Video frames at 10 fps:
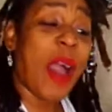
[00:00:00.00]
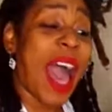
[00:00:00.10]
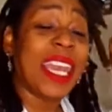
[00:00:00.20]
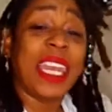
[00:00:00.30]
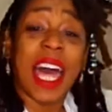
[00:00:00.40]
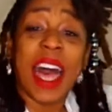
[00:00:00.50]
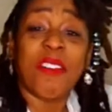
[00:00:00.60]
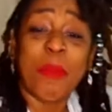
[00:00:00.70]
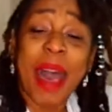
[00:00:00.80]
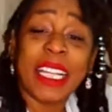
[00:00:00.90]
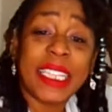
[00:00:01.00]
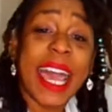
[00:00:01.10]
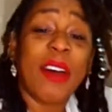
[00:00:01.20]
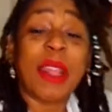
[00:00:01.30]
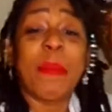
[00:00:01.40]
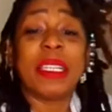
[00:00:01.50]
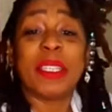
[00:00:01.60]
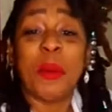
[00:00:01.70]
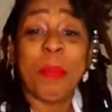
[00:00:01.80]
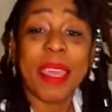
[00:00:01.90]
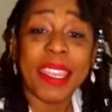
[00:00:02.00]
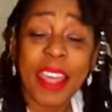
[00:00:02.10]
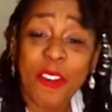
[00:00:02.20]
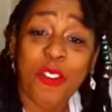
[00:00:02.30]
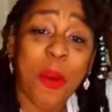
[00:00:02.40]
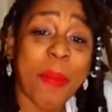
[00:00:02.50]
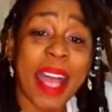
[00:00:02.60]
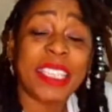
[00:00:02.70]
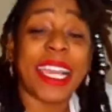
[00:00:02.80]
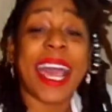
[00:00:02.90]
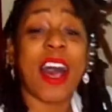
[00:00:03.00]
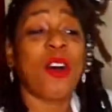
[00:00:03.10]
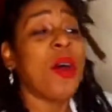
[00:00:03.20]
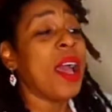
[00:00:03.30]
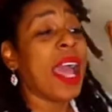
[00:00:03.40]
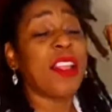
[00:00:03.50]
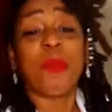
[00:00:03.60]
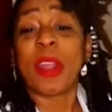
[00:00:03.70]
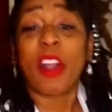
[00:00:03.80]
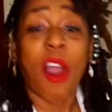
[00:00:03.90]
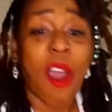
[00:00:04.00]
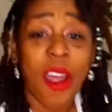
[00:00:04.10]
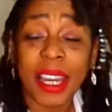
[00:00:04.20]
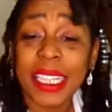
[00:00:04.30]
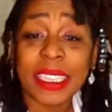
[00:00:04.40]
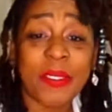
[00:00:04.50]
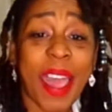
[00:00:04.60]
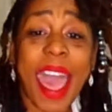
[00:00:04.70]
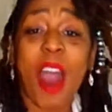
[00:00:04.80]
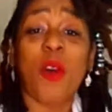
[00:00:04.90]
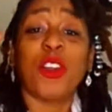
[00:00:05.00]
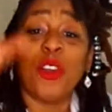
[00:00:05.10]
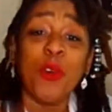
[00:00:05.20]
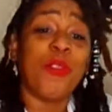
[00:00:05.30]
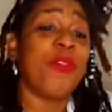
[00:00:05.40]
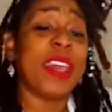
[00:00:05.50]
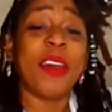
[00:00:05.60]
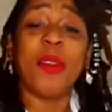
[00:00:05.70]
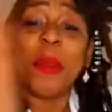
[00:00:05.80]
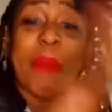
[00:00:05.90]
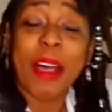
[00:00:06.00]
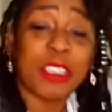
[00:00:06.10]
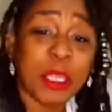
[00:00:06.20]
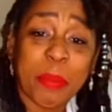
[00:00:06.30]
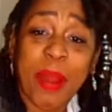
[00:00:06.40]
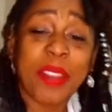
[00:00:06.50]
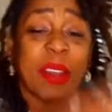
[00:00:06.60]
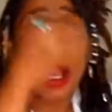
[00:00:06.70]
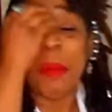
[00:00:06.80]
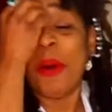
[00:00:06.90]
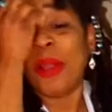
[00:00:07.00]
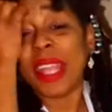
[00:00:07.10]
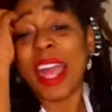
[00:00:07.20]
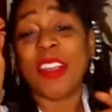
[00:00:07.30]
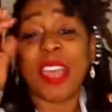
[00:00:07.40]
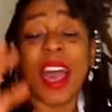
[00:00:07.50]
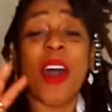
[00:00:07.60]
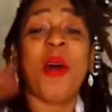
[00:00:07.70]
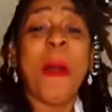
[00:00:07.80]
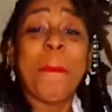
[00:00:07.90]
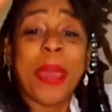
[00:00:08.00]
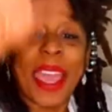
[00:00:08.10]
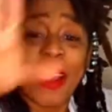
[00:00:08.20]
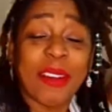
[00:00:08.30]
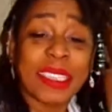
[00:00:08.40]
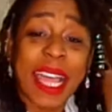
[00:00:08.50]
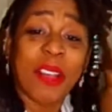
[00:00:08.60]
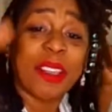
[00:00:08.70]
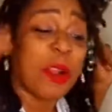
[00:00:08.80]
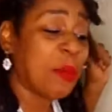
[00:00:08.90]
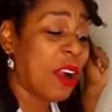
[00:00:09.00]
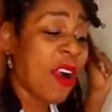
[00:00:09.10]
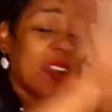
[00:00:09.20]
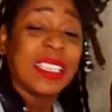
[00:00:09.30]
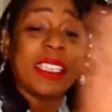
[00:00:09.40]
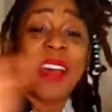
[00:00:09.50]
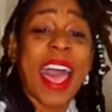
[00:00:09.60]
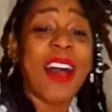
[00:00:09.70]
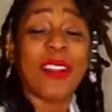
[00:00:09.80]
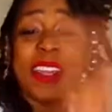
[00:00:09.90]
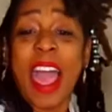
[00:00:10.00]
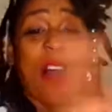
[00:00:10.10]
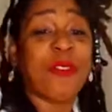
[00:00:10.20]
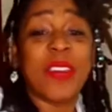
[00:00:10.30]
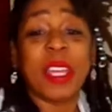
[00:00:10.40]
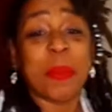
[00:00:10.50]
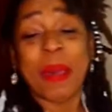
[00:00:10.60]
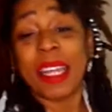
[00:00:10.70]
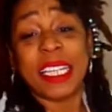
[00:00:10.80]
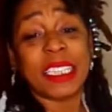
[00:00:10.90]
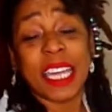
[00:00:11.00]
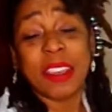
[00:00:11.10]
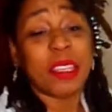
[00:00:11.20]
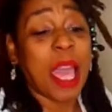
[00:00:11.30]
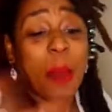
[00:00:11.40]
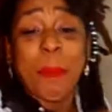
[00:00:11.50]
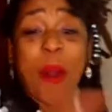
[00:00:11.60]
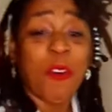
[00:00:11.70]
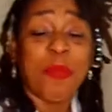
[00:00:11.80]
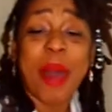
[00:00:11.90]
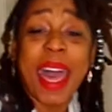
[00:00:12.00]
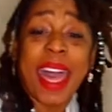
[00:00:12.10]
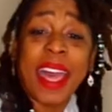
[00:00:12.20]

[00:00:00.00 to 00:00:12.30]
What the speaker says: I love my child, and I'm going to still be there for my child, and regardless of how you feel about your brother. Come on now, y'all parents out there, regardless of how y'all feel about each other, y'all both mine.